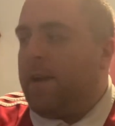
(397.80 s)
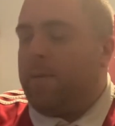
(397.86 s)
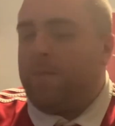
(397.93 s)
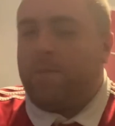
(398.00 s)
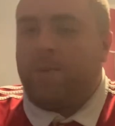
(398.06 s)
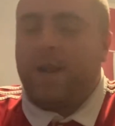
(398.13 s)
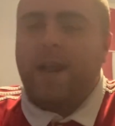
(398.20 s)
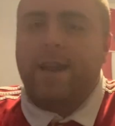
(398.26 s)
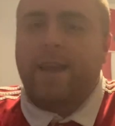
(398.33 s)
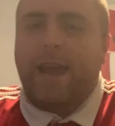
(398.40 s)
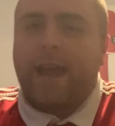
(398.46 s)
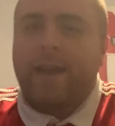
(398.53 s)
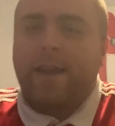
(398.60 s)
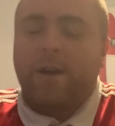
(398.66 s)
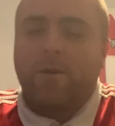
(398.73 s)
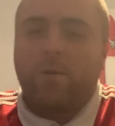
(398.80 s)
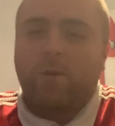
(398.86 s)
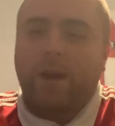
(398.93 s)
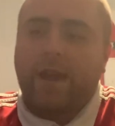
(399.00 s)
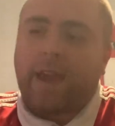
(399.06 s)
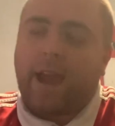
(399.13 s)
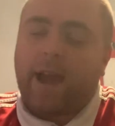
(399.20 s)
But then again,
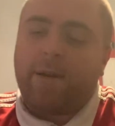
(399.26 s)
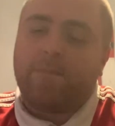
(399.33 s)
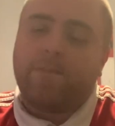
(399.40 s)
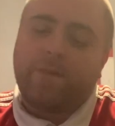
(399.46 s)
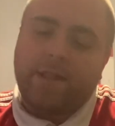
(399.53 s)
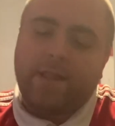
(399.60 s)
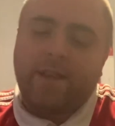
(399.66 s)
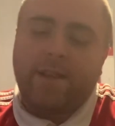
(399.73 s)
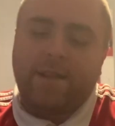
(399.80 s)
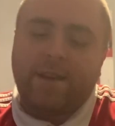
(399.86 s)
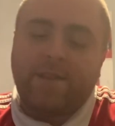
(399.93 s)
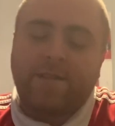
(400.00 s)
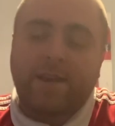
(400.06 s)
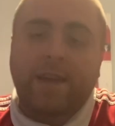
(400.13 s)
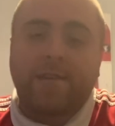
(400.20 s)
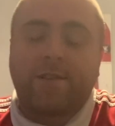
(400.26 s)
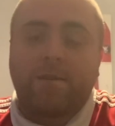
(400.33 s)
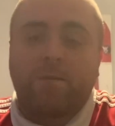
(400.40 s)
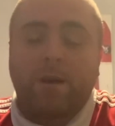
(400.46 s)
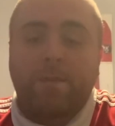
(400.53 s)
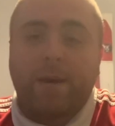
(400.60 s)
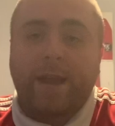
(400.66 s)
we um, th this season
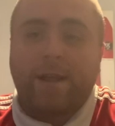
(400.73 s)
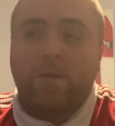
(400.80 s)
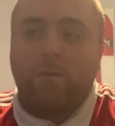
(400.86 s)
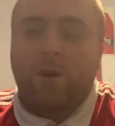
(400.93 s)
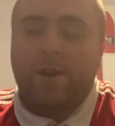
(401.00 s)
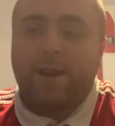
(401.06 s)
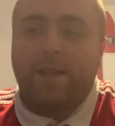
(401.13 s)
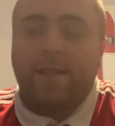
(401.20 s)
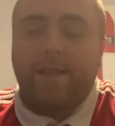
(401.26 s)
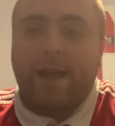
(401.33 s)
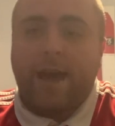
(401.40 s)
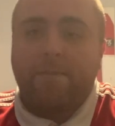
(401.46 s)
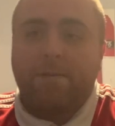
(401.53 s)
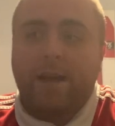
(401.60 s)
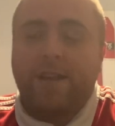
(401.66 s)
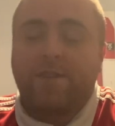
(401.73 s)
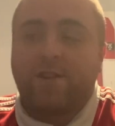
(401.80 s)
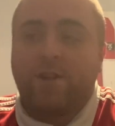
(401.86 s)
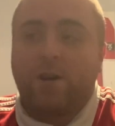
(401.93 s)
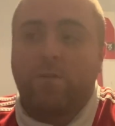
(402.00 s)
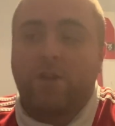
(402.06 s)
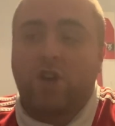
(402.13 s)
we beat them 1-0 at their place, you
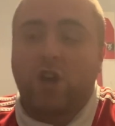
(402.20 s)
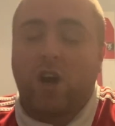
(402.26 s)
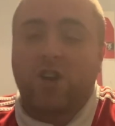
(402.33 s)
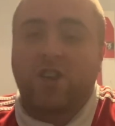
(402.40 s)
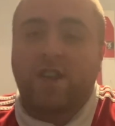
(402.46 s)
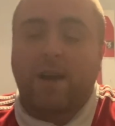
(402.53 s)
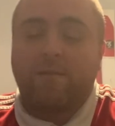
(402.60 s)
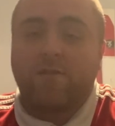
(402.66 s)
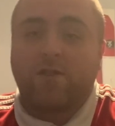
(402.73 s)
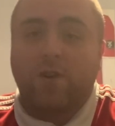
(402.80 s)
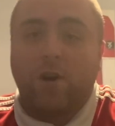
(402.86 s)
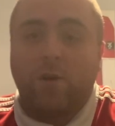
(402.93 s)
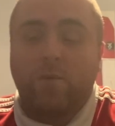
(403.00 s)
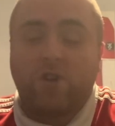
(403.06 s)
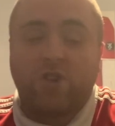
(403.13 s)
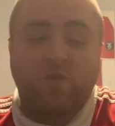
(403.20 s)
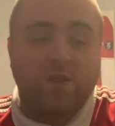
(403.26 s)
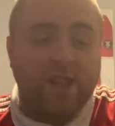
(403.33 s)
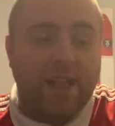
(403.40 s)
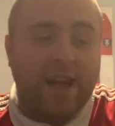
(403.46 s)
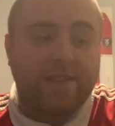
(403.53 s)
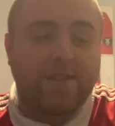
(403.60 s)
know, with George Saville's goal, which was the
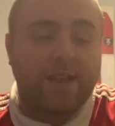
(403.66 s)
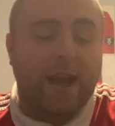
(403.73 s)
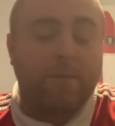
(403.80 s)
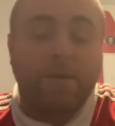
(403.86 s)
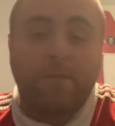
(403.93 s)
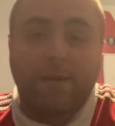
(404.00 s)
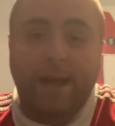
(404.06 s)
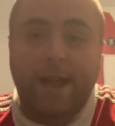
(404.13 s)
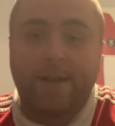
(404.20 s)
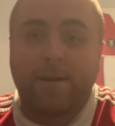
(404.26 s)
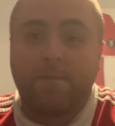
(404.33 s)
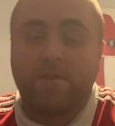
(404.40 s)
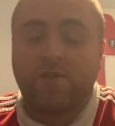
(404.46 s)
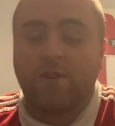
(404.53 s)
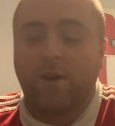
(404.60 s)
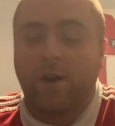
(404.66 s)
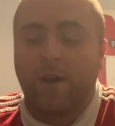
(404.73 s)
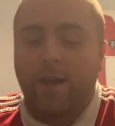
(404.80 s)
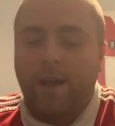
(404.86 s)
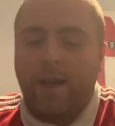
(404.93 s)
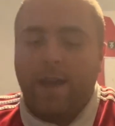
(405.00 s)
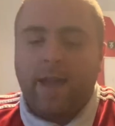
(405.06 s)
last time we played him. So
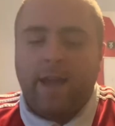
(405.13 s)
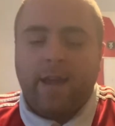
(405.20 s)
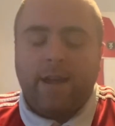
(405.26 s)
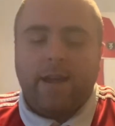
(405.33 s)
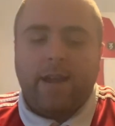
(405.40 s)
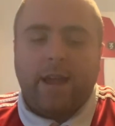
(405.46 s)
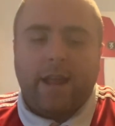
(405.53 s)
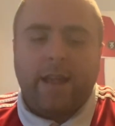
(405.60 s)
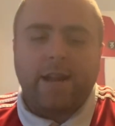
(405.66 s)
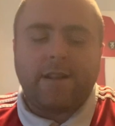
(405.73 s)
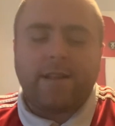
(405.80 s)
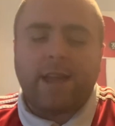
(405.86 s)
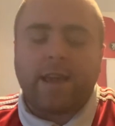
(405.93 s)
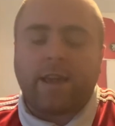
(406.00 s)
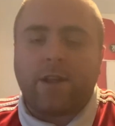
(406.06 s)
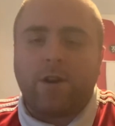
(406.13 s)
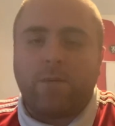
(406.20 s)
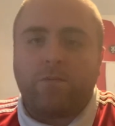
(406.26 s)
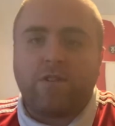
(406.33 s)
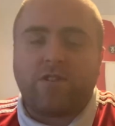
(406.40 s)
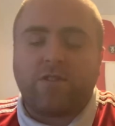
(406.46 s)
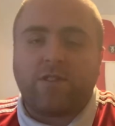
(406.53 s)
at the end of the day, you know,
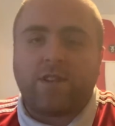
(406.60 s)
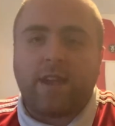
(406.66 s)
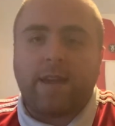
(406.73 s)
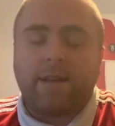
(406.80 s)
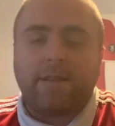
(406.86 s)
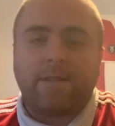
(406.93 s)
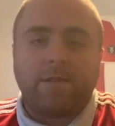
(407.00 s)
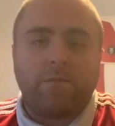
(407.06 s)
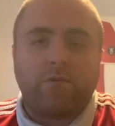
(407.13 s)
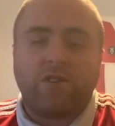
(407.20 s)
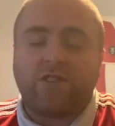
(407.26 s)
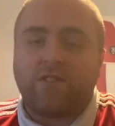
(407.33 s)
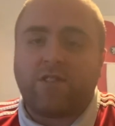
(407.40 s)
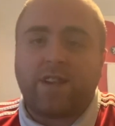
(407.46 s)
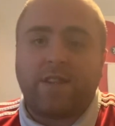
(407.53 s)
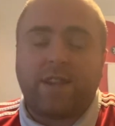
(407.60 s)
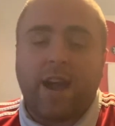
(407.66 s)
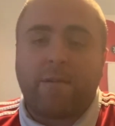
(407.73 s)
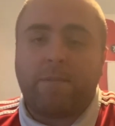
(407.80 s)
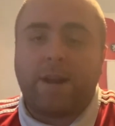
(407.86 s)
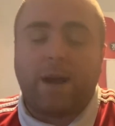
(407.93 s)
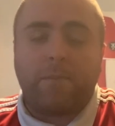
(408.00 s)
Bristol City, Bristol City
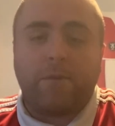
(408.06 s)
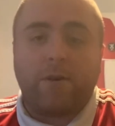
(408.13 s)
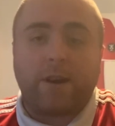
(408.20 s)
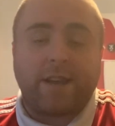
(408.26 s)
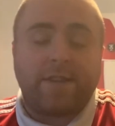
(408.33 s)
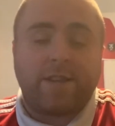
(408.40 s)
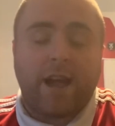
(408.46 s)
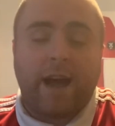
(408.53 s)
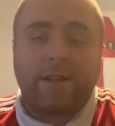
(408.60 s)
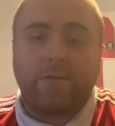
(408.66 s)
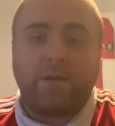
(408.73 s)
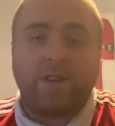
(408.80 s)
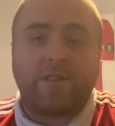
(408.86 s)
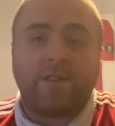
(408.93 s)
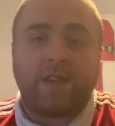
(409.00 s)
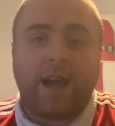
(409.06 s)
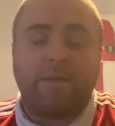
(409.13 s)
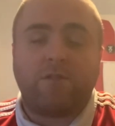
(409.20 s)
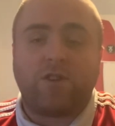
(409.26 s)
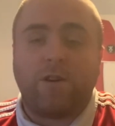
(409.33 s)
have been our bogey side in recent times.